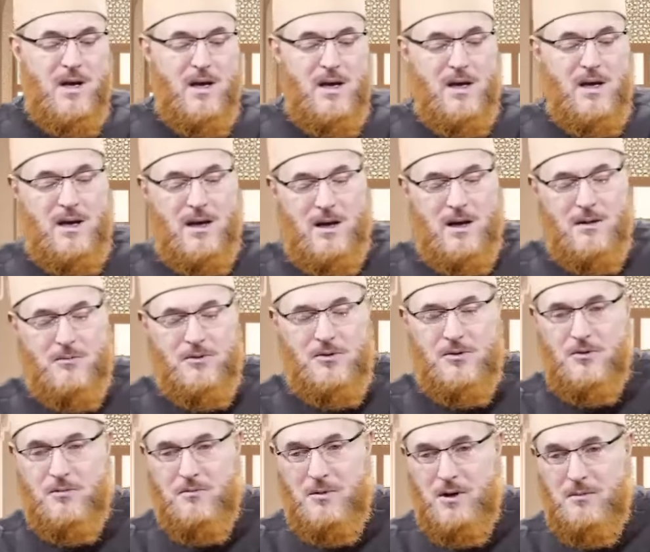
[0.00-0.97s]
he comes
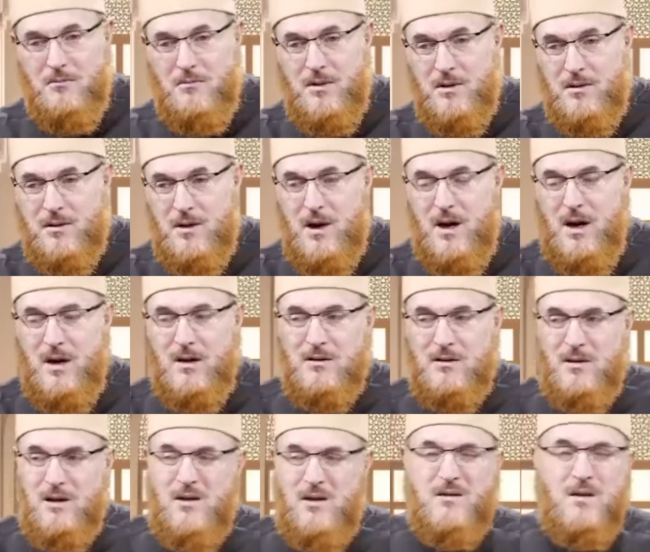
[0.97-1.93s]
to Muhammad Salah and
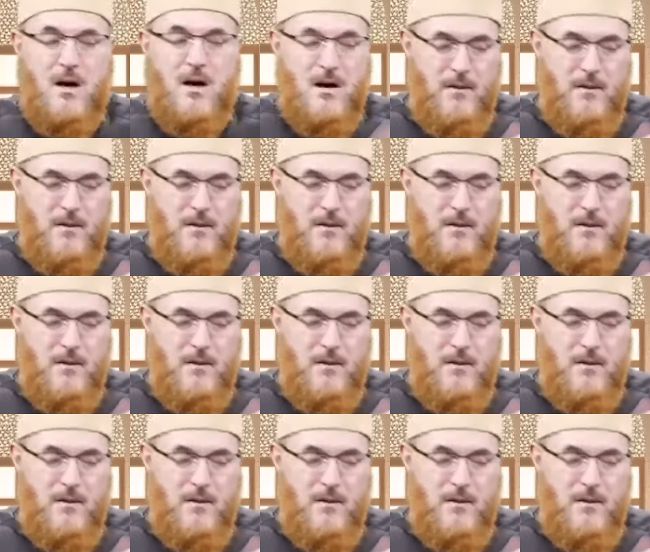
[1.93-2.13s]
says,